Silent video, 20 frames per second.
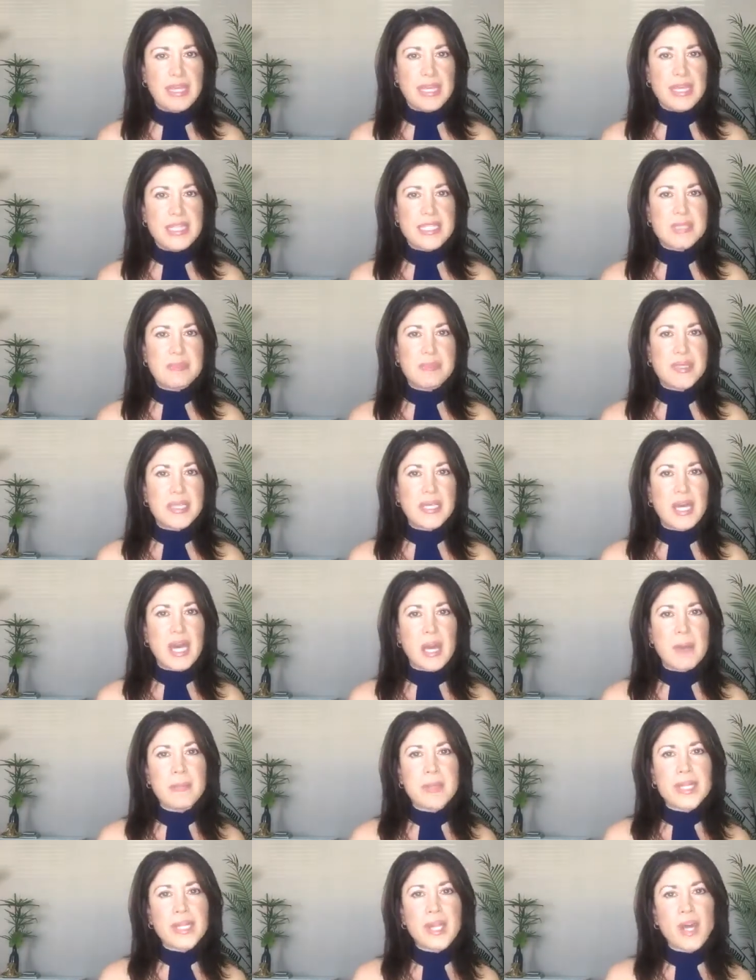It's
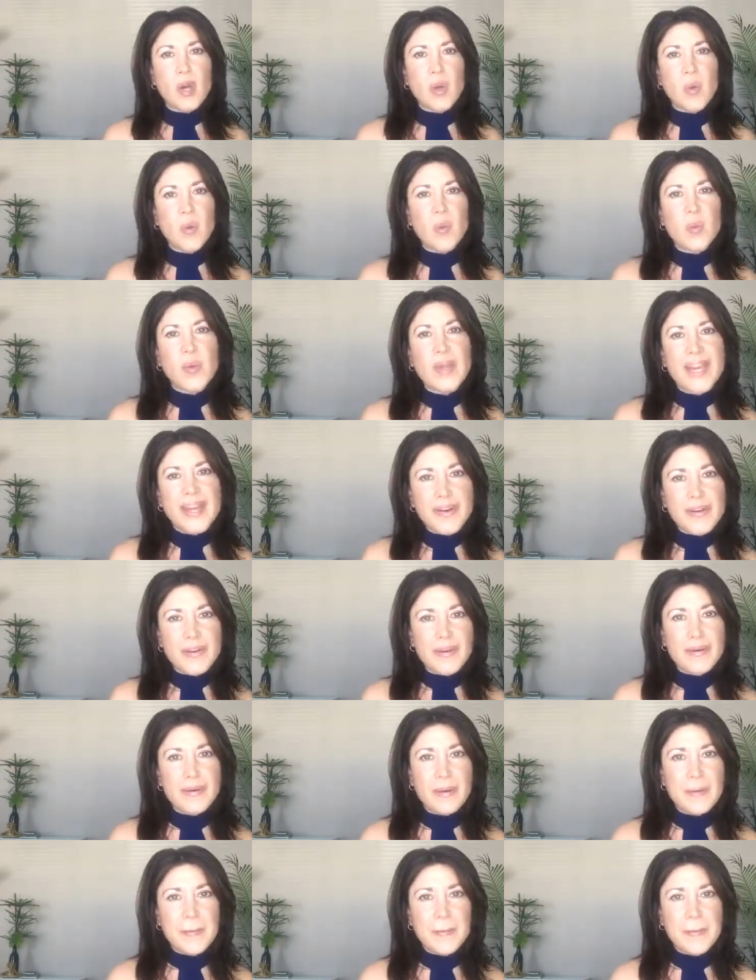becoming
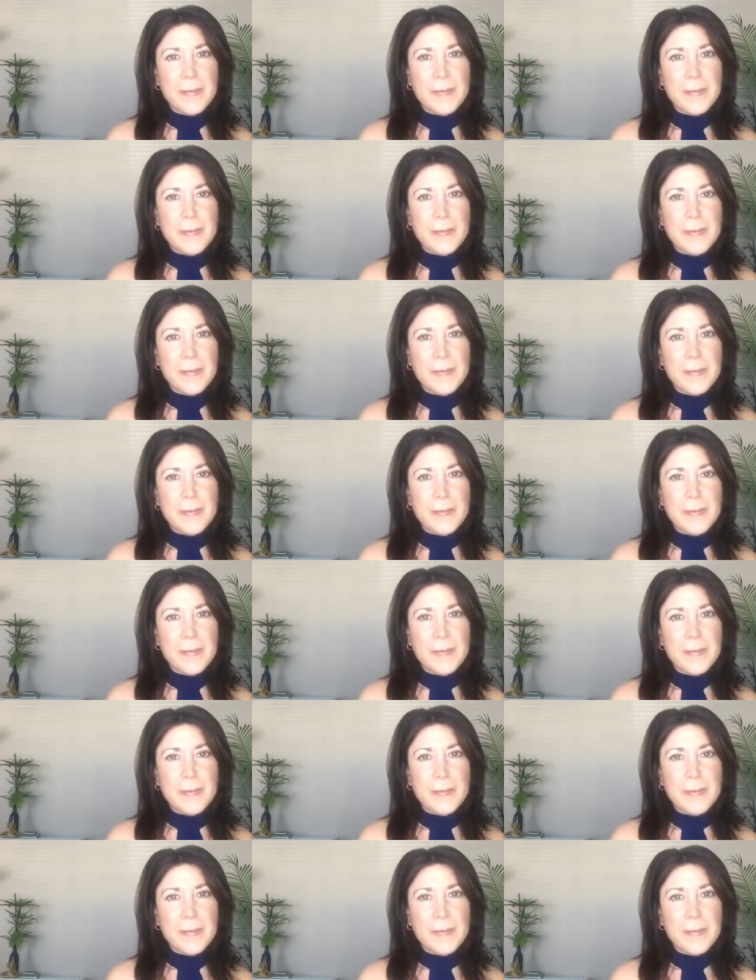aware